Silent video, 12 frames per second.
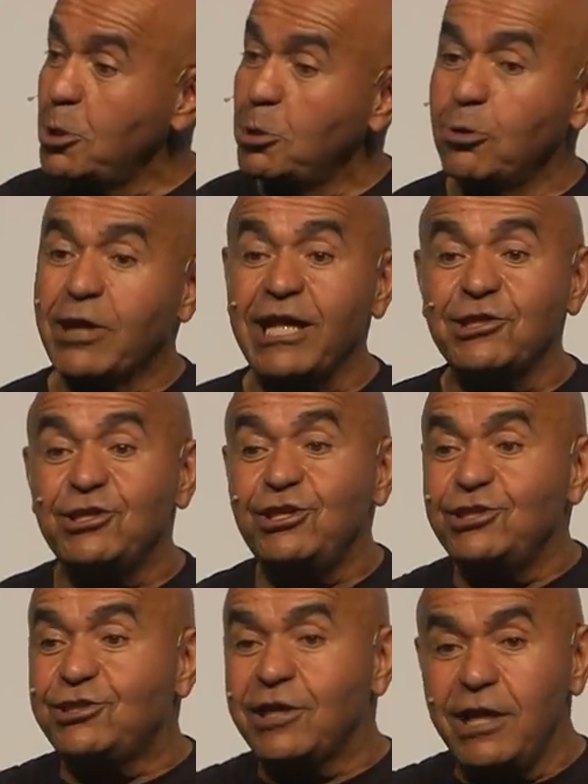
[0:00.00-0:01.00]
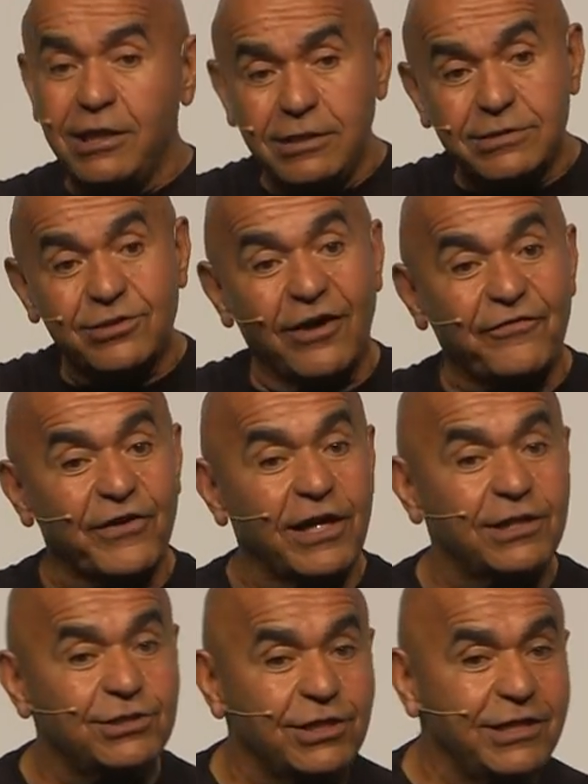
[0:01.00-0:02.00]
who can teach any software
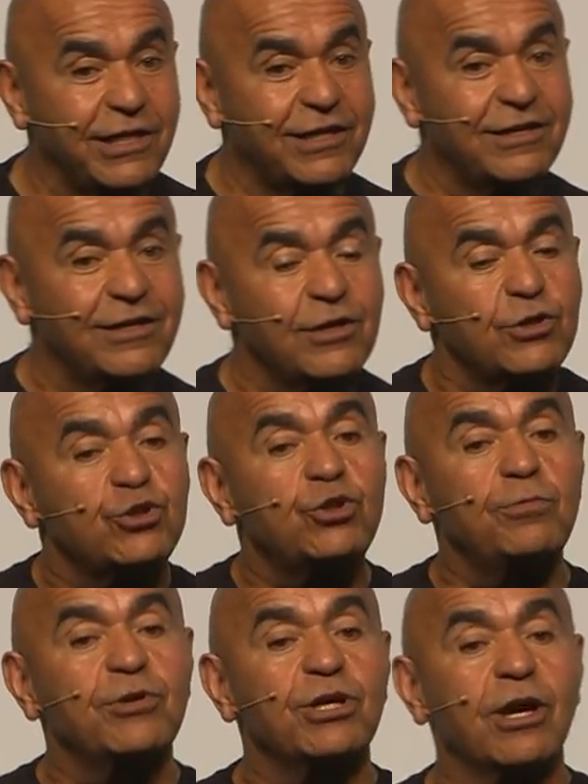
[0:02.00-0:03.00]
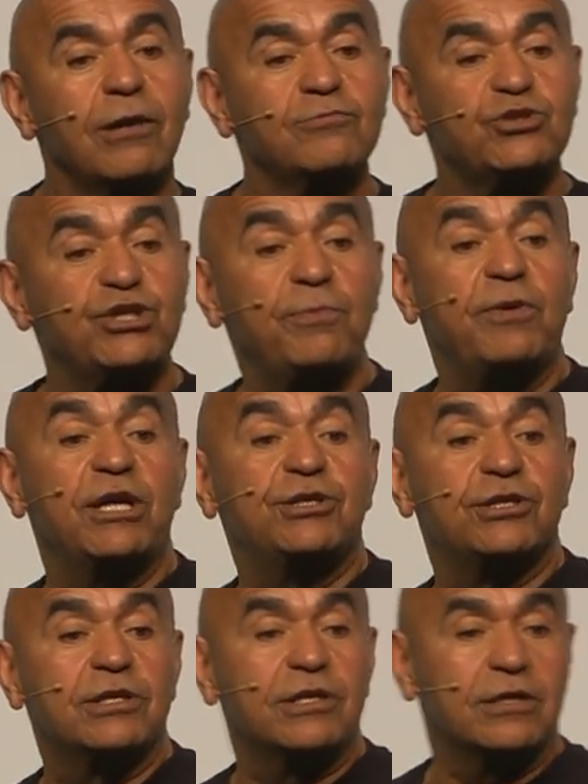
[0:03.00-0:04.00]
engineer to become chip
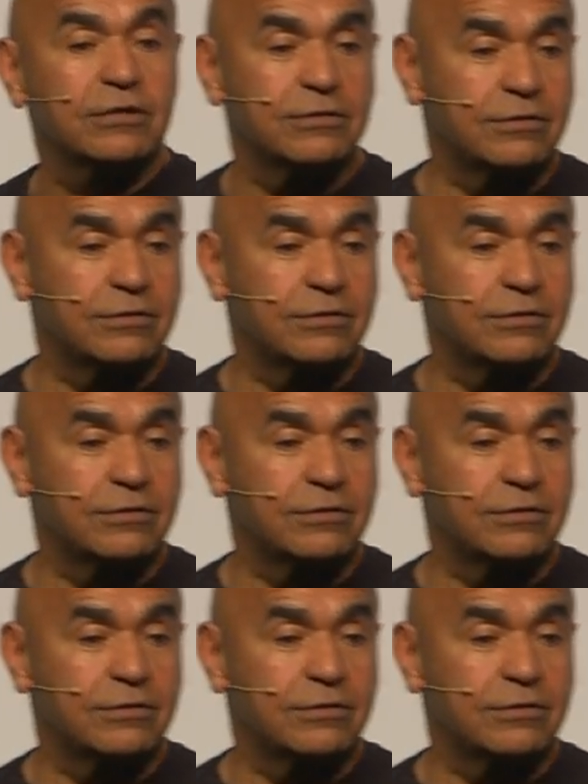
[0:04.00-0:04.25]
engineer.